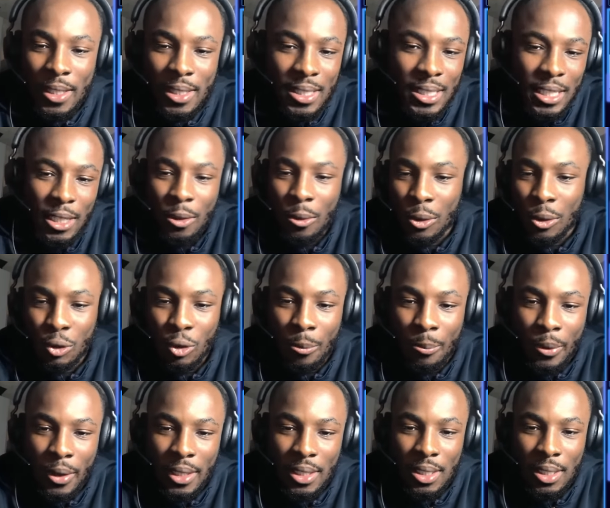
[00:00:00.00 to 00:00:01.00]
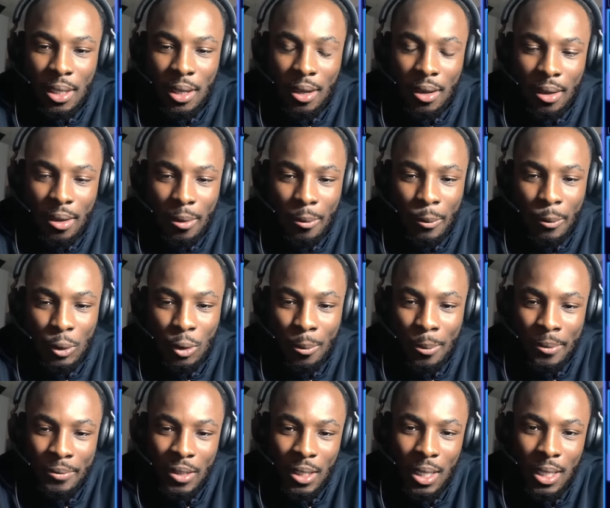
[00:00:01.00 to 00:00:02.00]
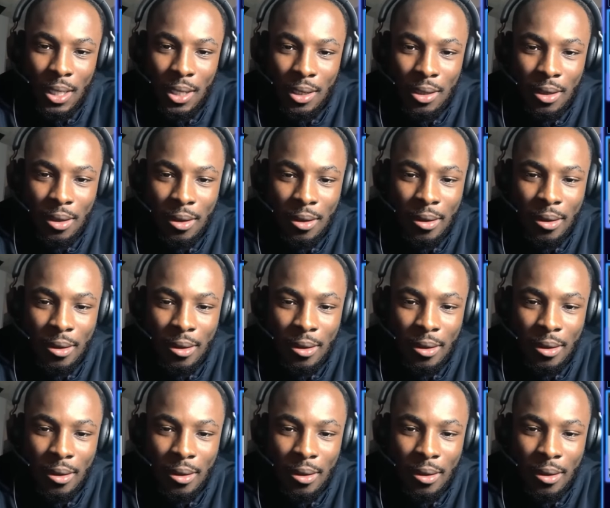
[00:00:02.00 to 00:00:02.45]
City could drop points there. We're top of the league.